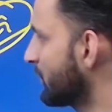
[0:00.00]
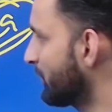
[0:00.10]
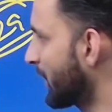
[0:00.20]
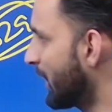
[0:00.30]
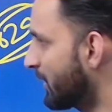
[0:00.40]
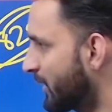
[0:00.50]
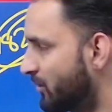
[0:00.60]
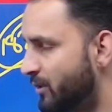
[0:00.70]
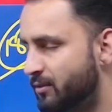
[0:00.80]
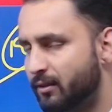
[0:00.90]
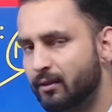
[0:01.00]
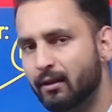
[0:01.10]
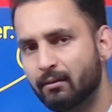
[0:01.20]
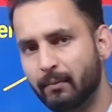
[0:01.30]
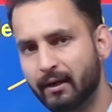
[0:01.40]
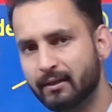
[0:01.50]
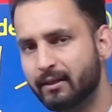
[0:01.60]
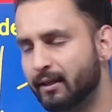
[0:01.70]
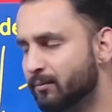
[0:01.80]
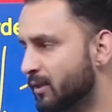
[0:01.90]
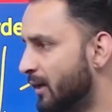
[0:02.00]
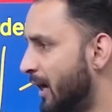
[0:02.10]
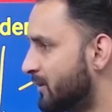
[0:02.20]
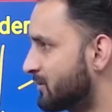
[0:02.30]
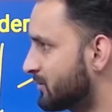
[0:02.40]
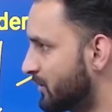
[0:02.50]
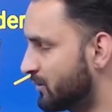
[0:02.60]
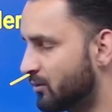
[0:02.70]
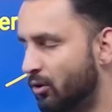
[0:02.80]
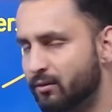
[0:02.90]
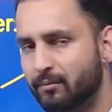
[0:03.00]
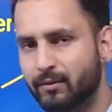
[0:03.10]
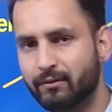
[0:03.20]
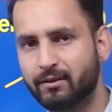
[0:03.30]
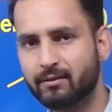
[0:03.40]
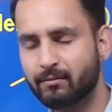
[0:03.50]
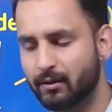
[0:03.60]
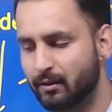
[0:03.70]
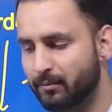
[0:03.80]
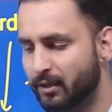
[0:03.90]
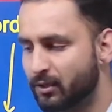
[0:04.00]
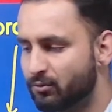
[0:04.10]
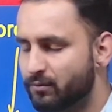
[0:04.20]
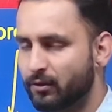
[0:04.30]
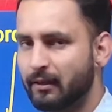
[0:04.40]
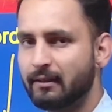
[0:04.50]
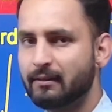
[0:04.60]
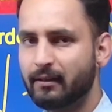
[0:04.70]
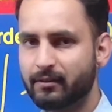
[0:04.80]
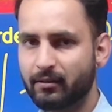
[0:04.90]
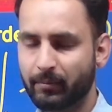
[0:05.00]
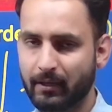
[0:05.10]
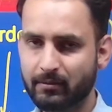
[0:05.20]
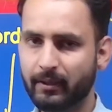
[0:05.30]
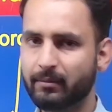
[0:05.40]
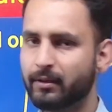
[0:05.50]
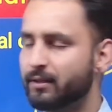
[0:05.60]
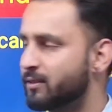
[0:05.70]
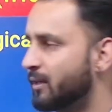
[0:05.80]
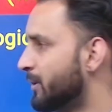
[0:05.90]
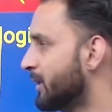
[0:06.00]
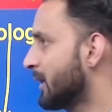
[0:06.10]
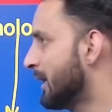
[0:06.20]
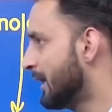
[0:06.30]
Bengal regulation. At that time, the acts is not something which is being used for the legislation passed by the British government.